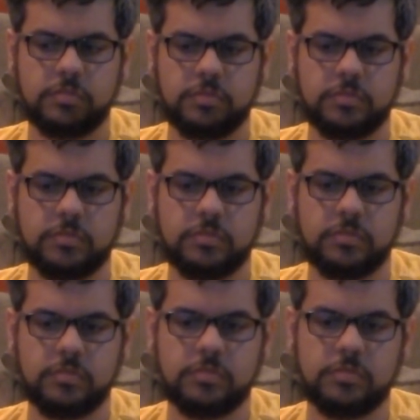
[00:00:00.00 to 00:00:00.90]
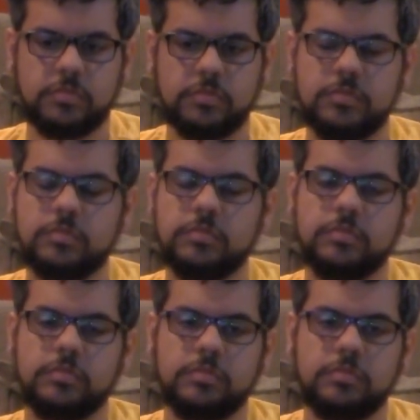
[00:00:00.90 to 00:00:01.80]

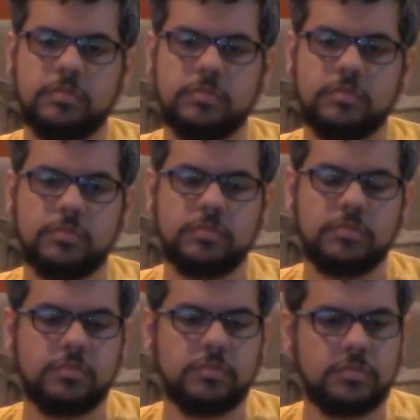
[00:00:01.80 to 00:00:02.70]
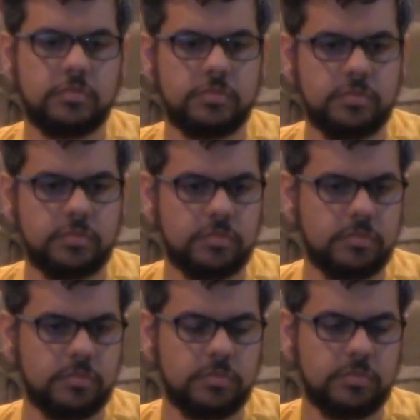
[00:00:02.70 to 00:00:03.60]
[no speech]